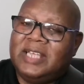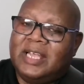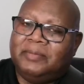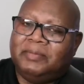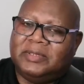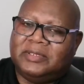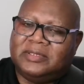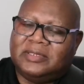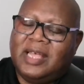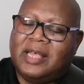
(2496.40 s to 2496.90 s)

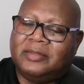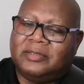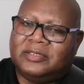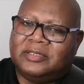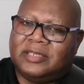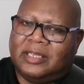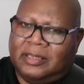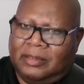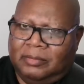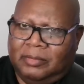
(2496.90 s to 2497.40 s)
sound the
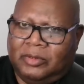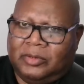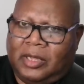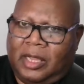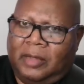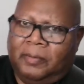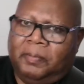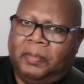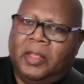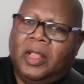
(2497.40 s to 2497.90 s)
same,
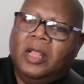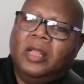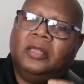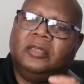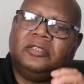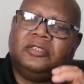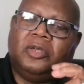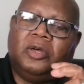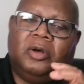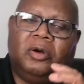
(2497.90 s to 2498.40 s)
okay.
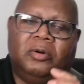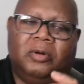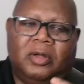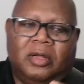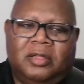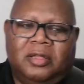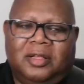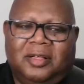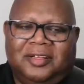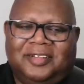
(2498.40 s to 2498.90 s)
So
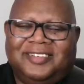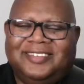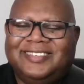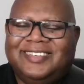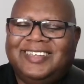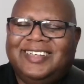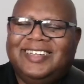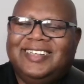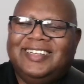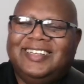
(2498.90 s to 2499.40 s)

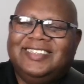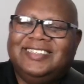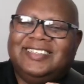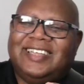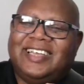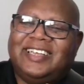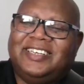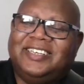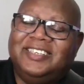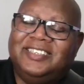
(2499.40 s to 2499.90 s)

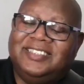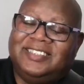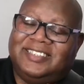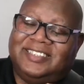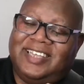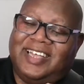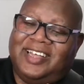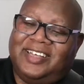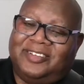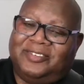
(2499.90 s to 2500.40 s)
they could
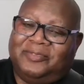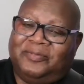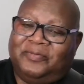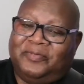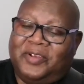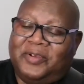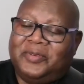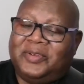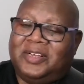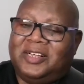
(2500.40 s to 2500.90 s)
sound
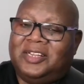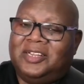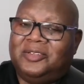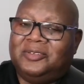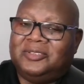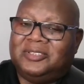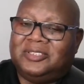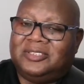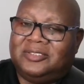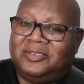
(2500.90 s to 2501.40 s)
very
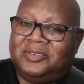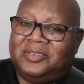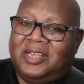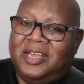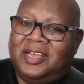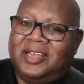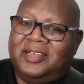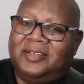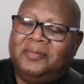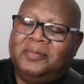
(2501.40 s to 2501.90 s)
close,
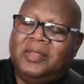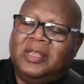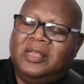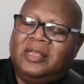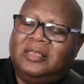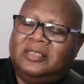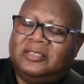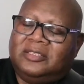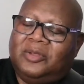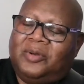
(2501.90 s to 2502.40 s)
okay.
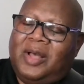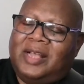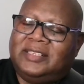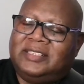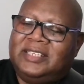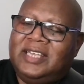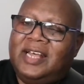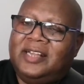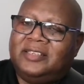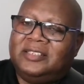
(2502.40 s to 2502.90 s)
So I
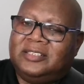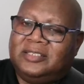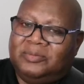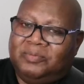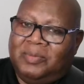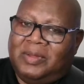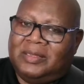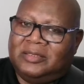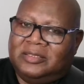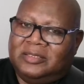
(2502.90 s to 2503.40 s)
challenge
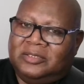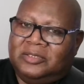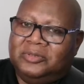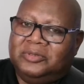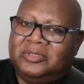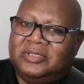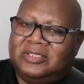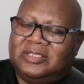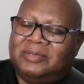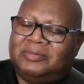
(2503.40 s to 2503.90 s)
my
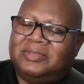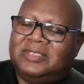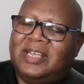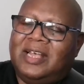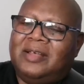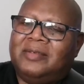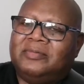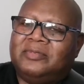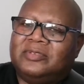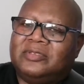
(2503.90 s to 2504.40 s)
students
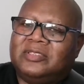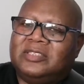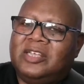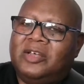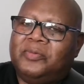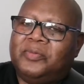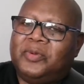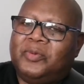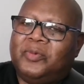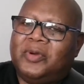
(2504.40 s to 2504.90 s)
sometimes to
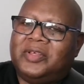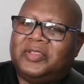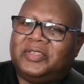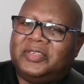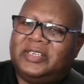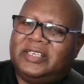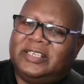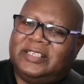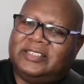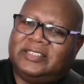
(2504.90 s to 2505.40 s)
tell me whether
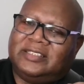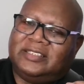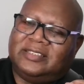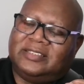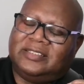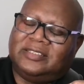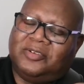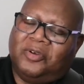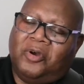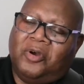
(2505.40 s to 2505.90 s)
it's
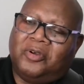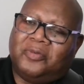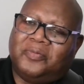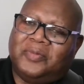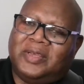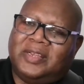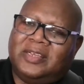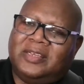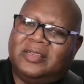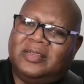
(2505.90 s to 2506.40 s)

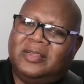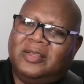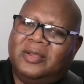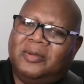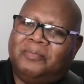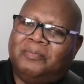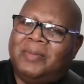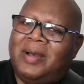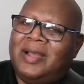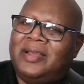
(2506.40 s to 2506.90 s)
augmented,
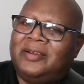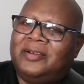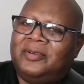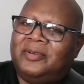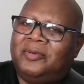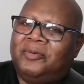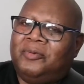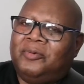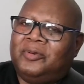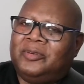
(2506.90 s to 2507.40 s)
minor,
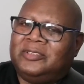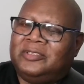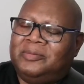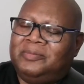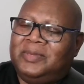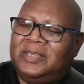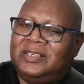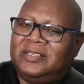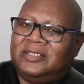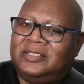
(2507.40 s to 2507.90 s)
or
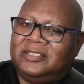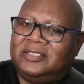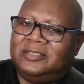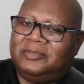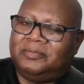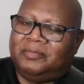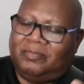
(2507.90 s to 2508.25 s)
diminished.